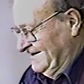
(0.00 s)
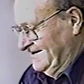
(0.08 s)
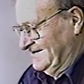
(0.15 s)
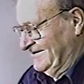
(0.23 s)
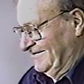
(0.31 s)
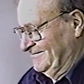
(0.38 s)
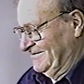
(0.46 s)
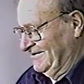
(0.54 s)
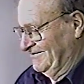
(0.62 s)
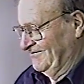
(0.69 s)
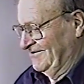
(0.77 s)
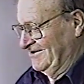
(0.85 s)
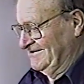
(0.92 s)
stomped his
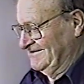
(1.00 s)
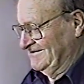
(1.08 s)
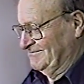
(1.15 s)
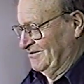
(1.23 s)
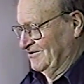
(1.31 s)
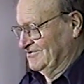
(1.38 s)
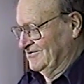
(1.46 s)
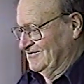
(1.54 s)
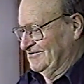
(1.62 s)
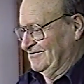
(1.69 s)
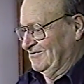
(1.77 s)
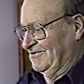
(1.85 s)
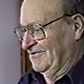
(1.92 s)
feet, brushed the
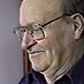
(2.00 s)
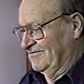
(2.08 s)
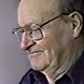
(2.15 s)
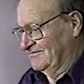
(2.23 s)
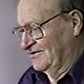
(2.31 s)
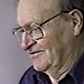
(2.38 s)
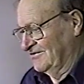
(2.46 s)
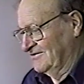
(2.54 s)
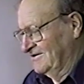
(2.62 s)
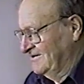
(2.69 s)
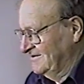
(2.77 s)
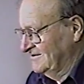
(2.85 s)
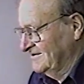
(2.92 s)
snow off him. Boy,
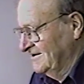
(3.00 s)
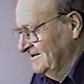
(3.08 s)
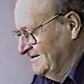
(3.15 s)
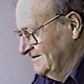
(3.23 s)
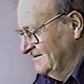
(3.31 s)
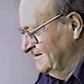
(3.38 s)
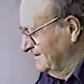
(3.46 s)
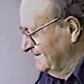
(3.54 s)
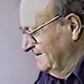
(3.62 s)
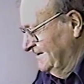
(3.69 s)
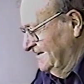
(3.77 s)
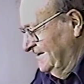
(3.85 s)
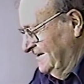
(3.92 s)
he said,
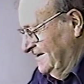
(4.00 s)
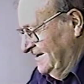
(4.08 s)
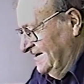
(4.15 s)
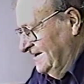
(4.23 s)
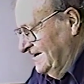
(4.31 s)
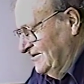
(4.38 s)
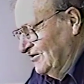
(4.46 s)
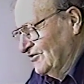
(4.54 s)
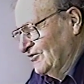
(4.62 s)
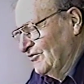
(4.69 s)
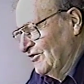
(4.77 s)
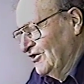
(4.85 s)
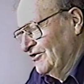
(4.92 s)
you're
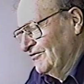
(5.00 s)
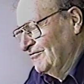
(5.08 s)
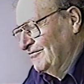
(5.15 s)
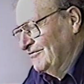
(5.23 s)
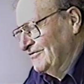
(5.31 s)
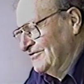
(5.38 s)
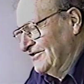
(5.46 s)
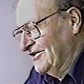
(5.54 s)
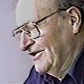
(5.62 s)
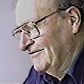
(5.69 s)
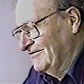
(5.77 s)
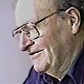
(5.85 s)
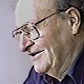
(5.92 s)
good in the woods. And
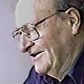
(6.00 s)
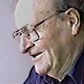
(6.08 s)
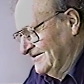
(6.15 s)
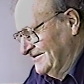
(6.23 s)
I felt like